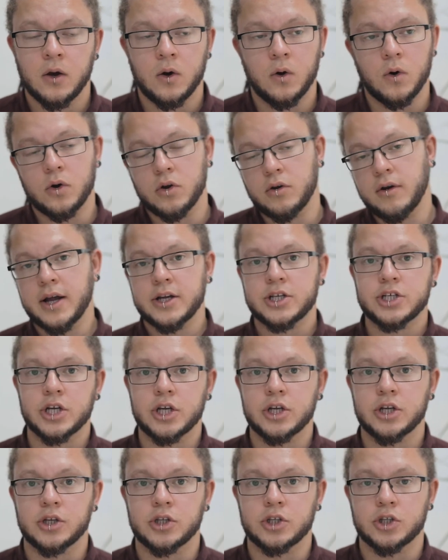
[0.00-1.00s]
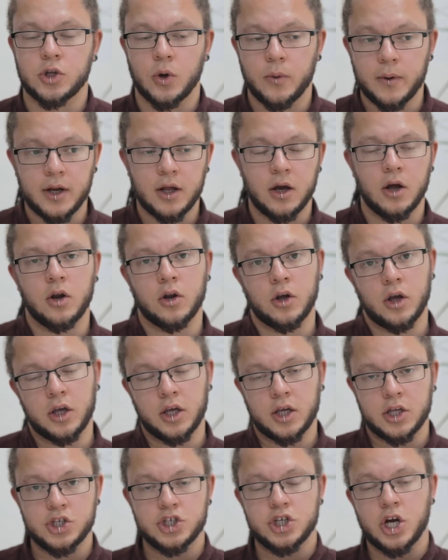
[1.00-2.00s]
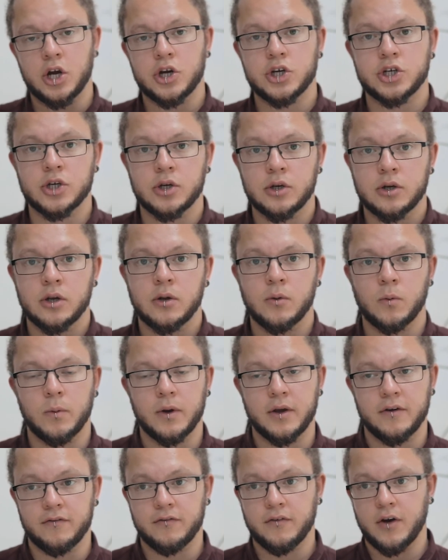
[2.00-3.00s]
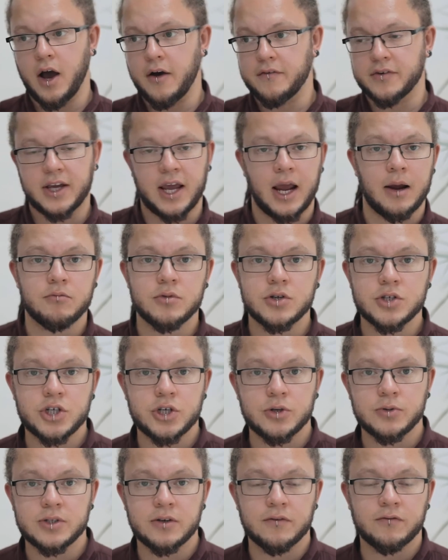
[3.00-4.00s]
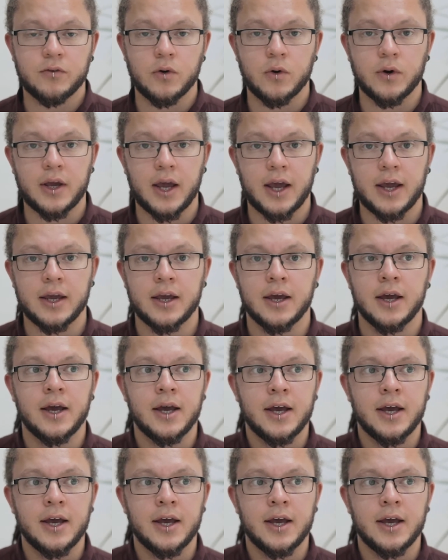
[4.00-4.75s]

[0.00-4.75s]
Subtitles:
or you're actually doing it in conjunction with other cameras shooting 4K,